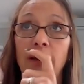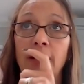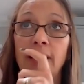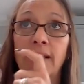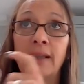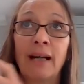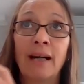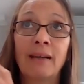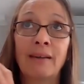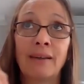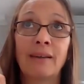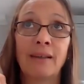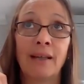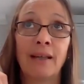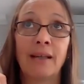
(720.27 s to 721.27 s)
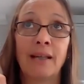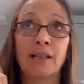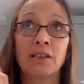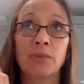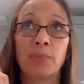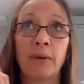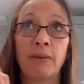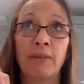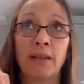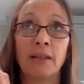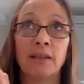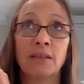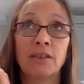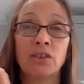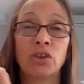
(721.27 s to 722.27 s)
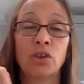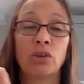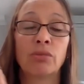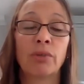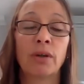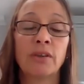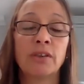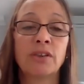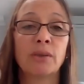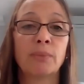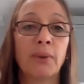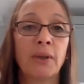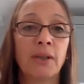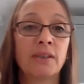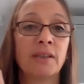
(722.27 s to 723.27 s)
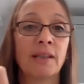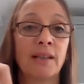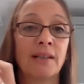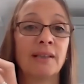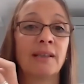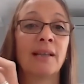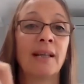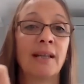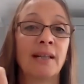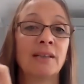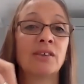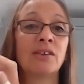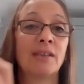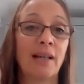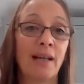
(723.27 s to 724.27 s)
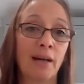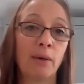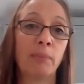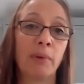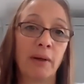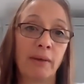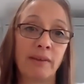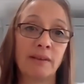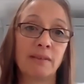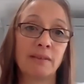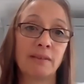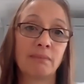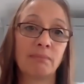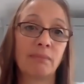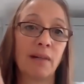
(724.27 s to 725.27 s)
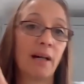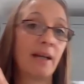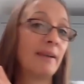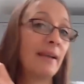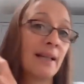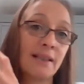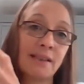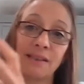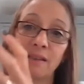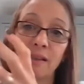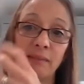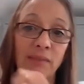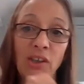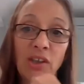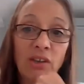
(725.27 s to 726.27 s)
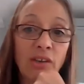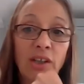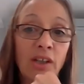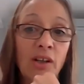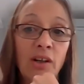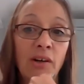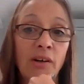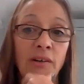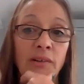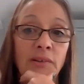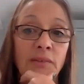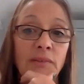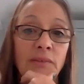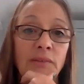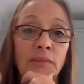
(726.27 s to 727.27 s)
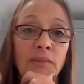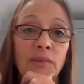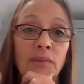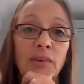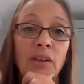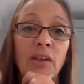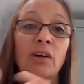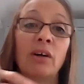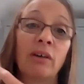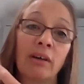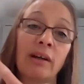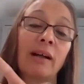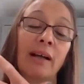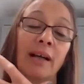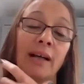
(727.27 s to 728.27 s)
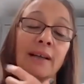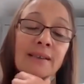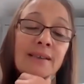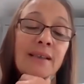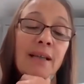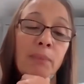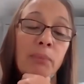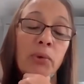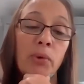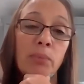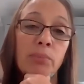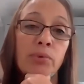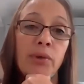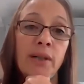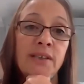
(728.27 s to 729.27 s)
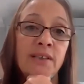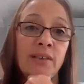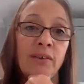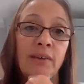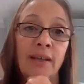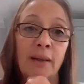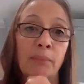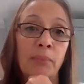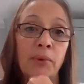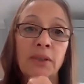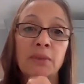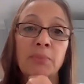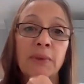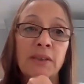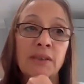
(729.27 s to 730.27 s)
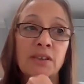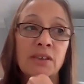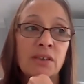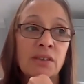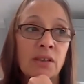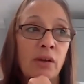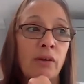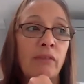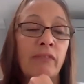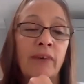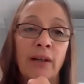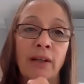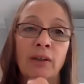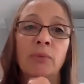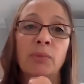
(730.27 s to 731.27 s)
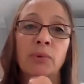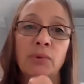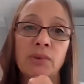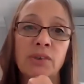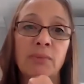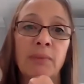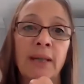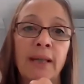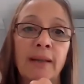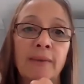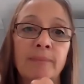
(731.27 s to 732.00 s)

gather that experience, to grow as a person, and then to help others. And that's, you can't, like I say, put a price on that, but it's been so valuable to me.